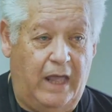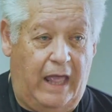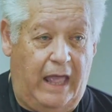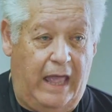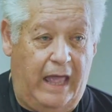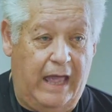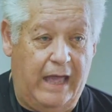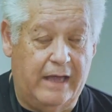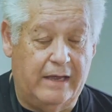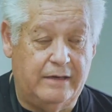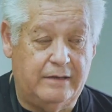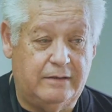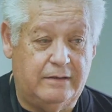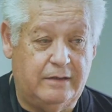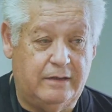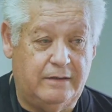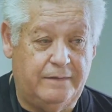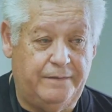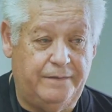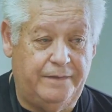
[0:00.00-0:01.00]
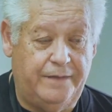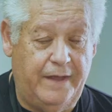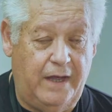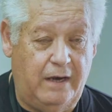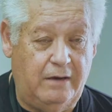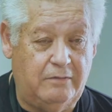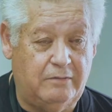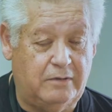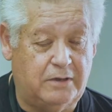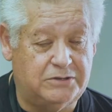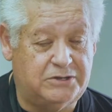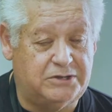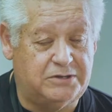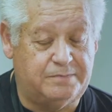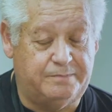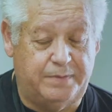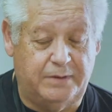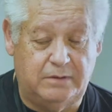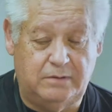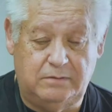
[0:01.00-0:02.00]
and they will
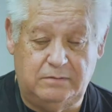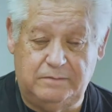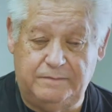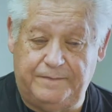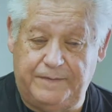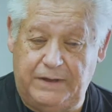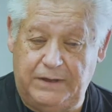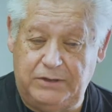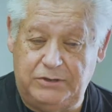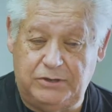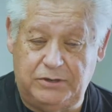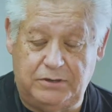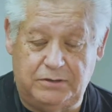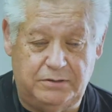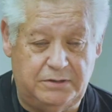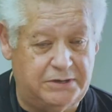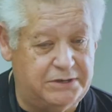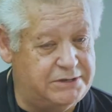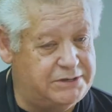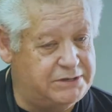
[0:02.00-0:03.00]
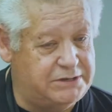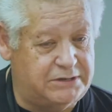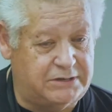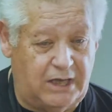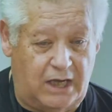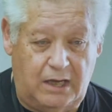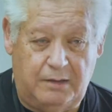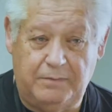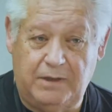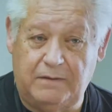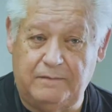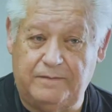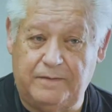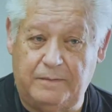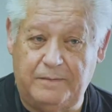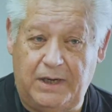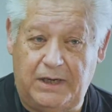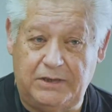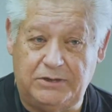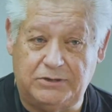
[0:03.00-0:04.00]
spoon feed you this same
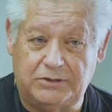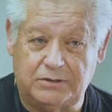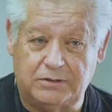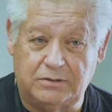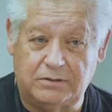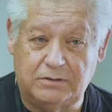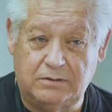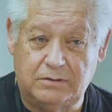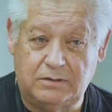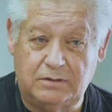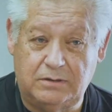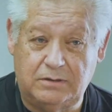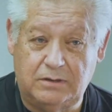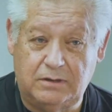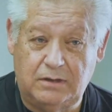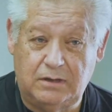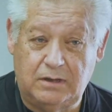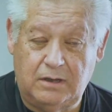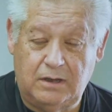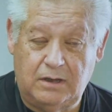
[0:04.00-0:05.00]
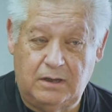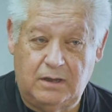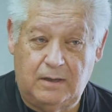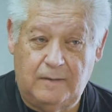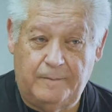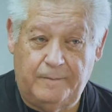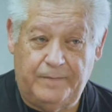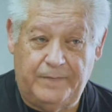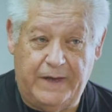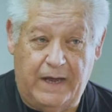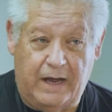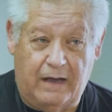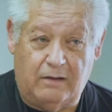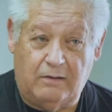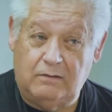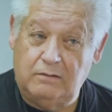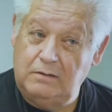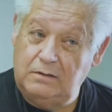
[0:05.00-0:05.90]
information. Now,